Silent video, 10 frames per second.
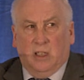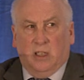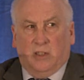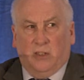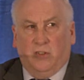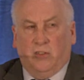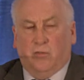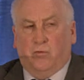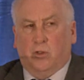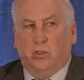This is the
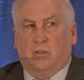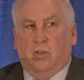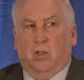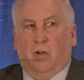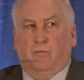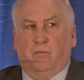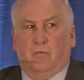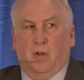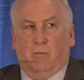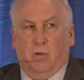first of
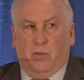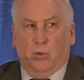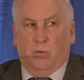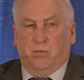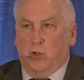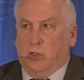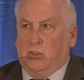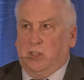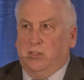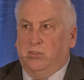a review of
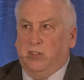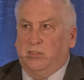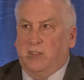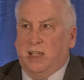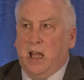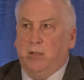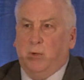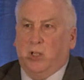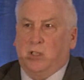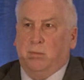nursing since the
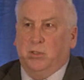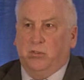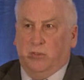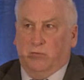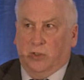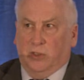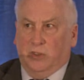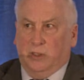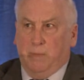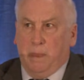landmark Commission of
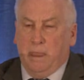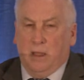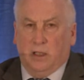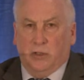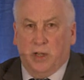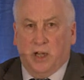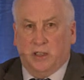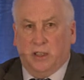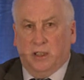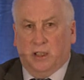Nursing in
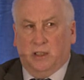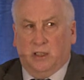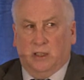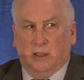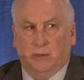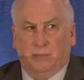1998.